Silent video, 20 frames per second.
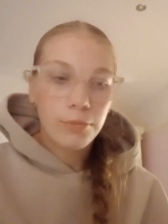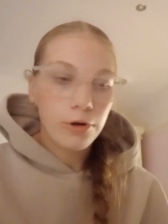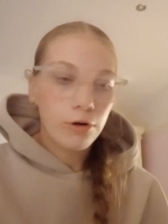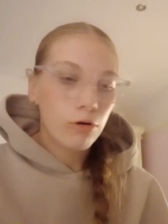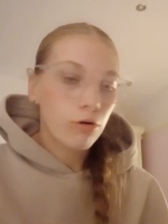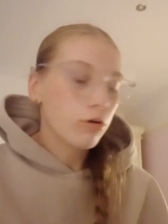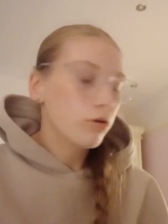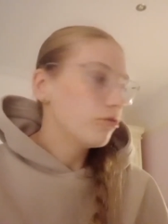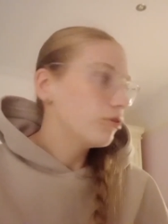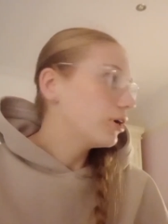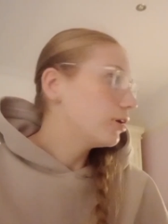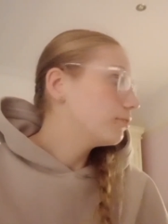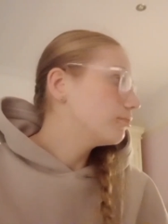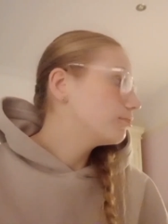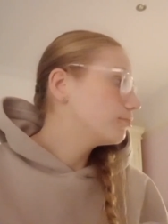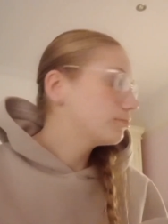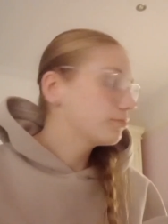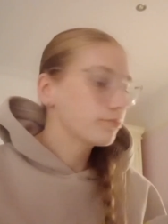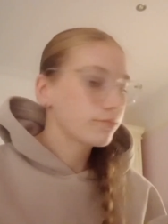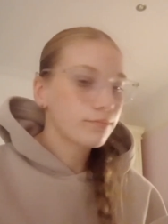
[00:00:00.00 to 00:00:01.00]
and all of it.
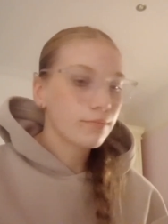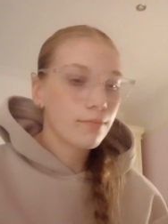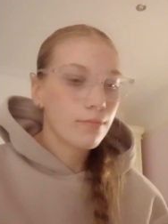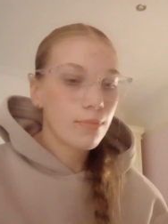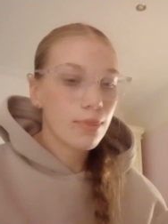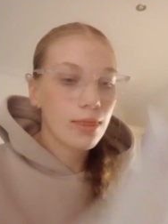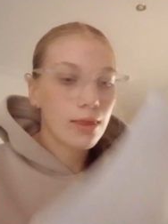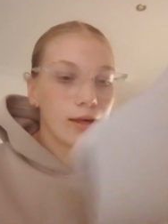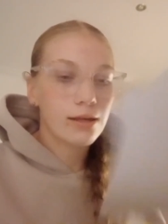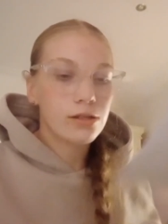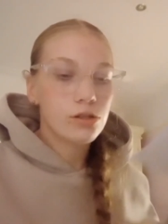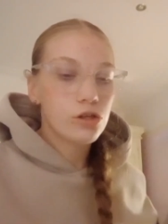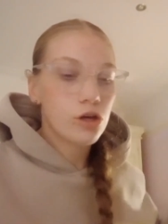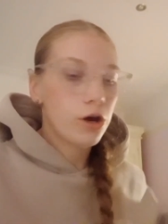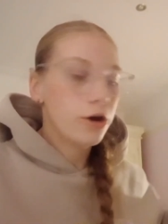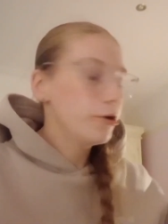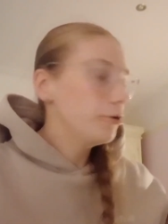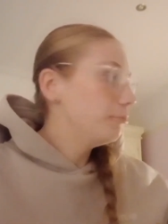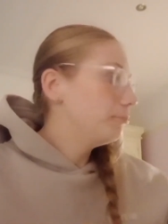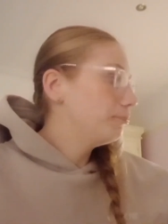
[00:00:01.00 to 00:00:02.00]

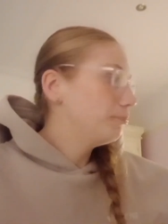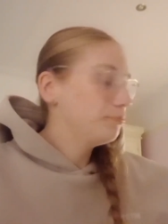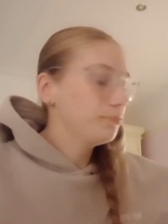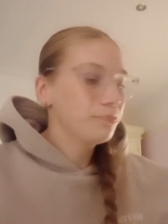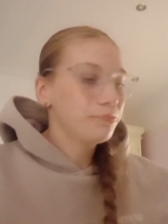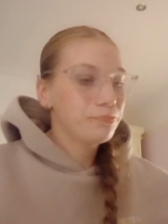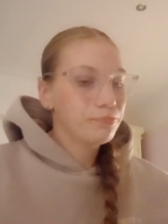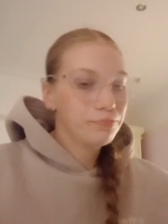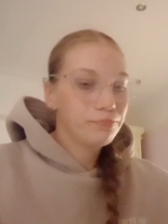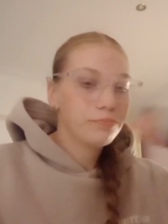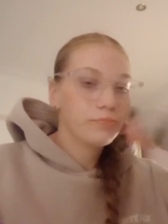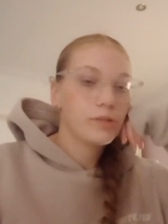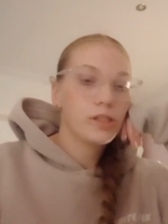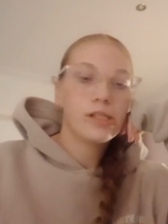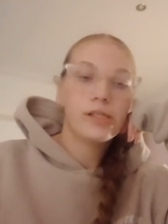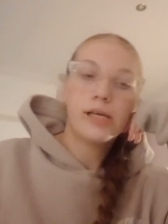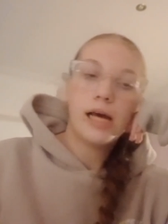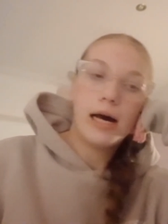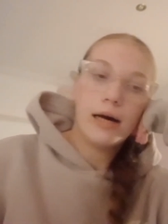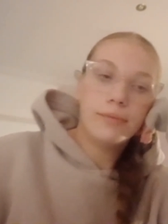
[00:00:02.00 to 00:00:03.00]
So
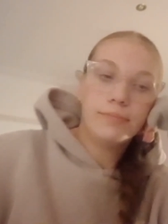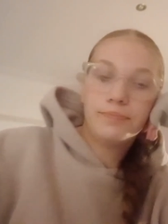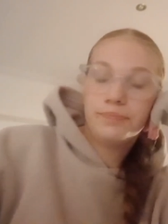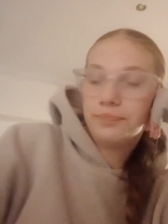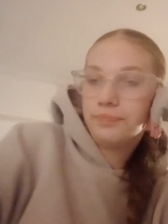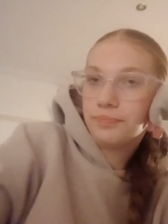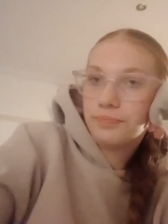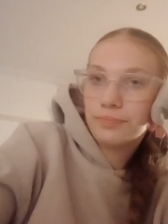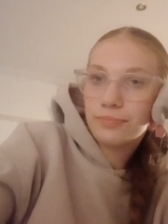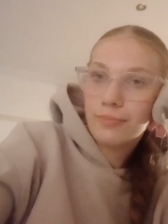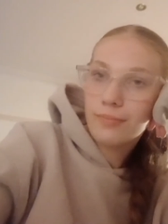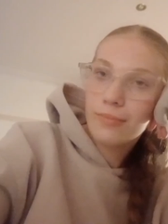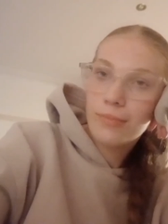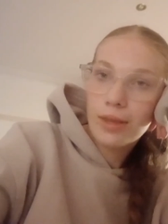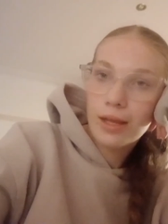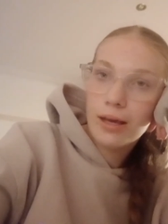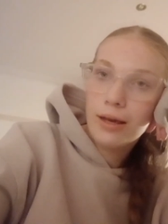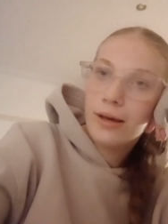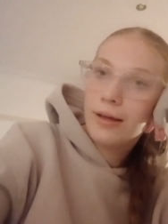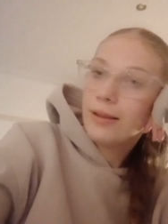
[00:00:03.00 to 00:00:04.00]
yeah,
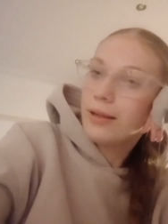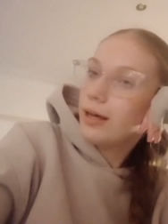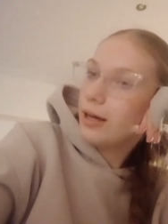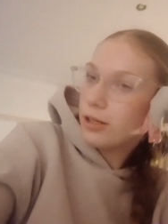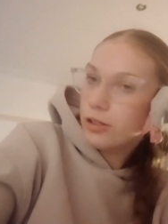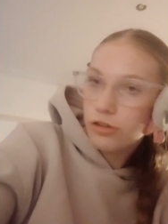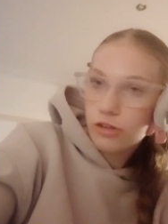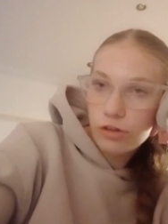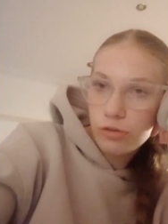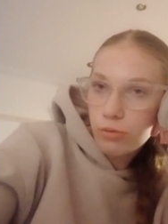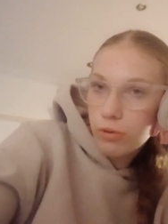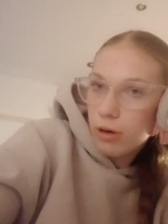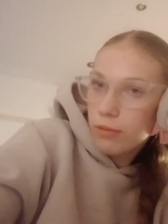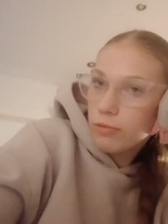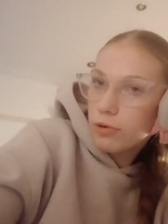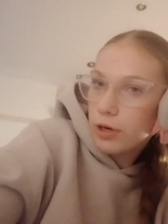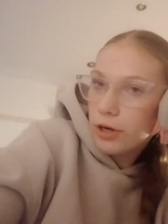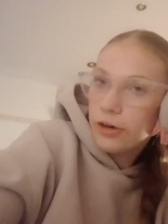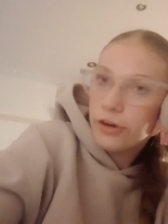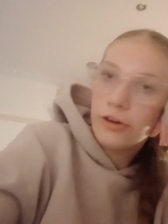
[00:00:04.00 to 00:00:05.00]
that's just what
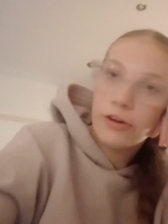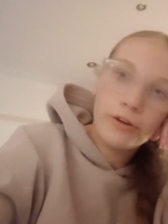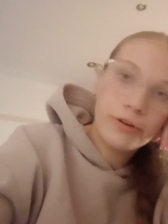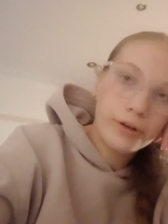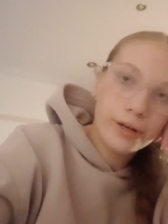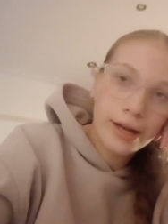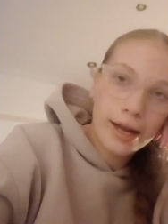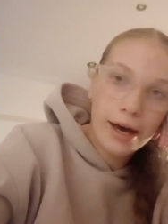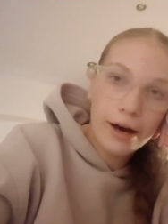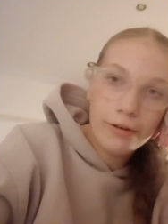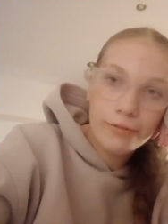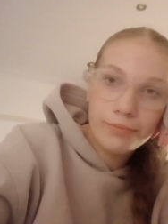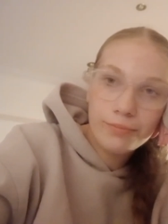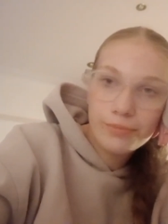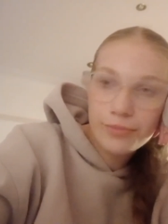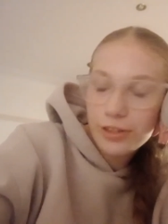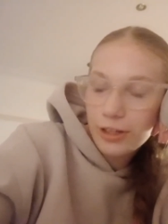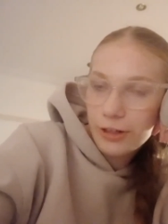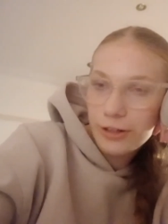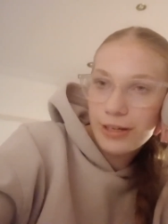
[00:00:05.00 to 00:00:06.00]
I'm going to do now.
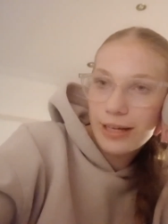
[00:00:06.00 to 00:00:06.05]
So